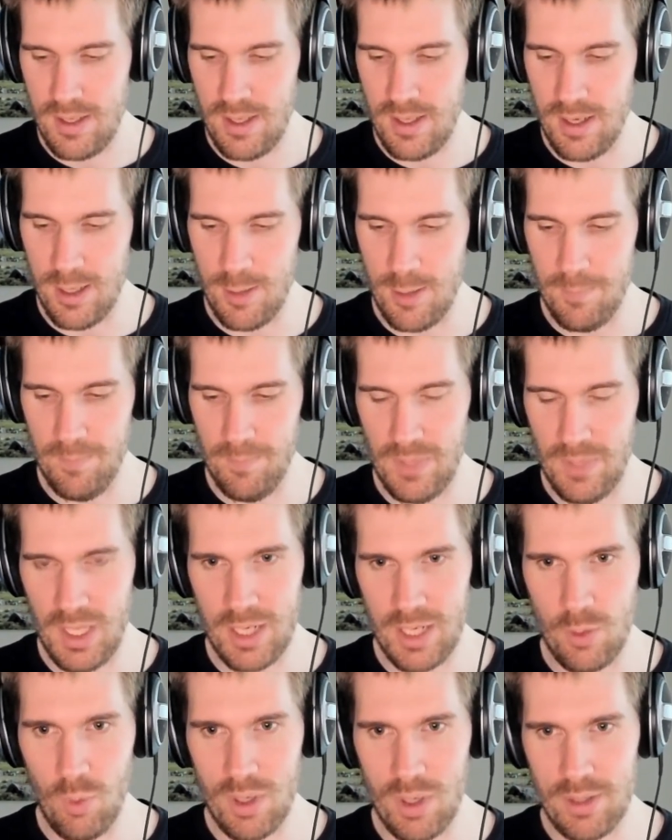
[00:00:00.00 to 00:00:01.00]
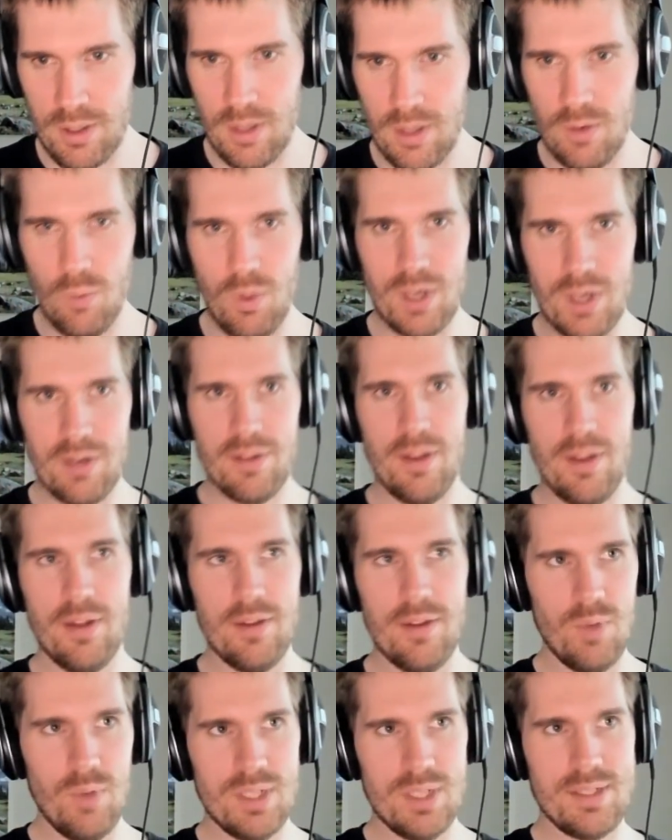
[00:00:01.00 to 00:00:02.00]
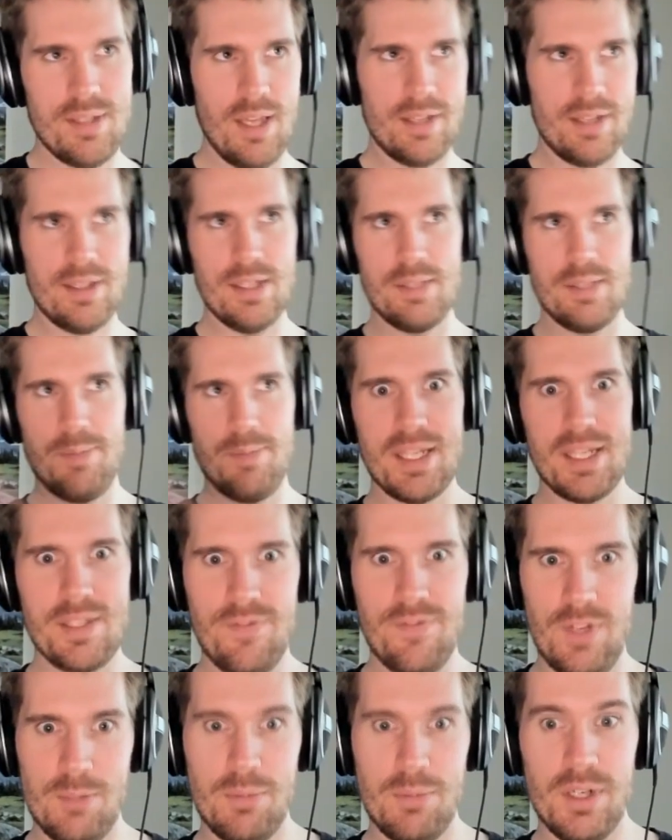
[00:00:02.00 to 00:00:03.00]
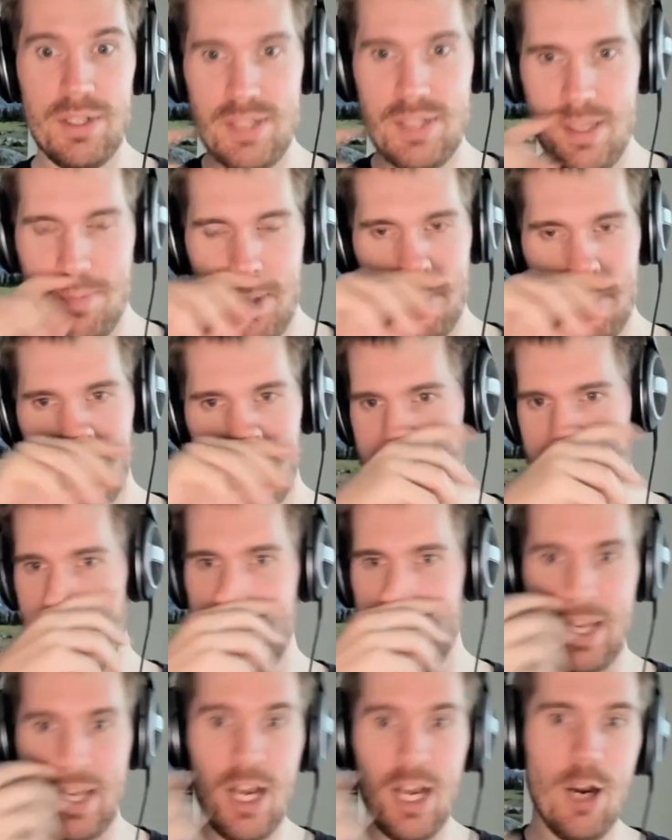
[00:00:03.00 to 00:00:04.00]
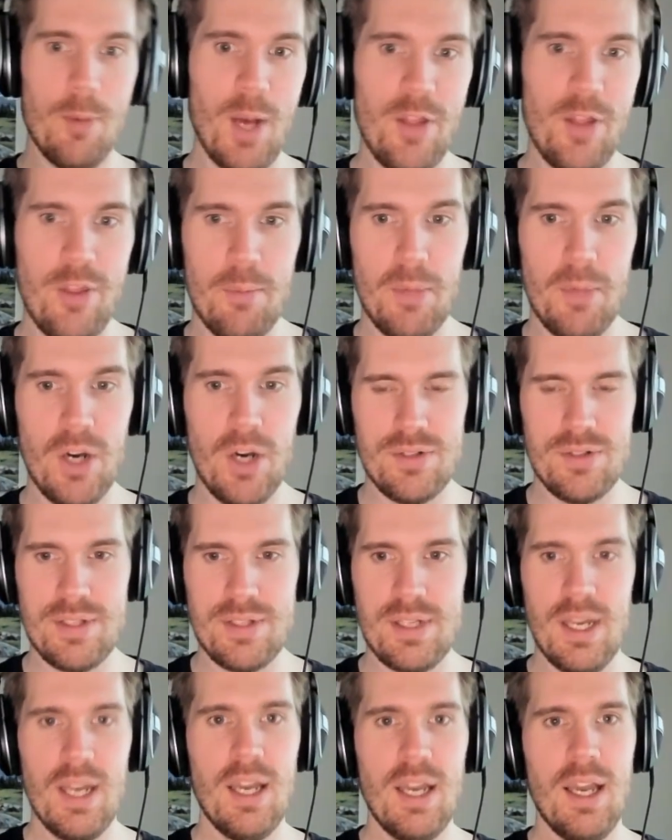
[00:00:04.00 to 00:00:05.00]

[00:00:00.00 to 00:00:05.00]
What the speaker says: Like what's like the space of inputs that people tend to care about the most?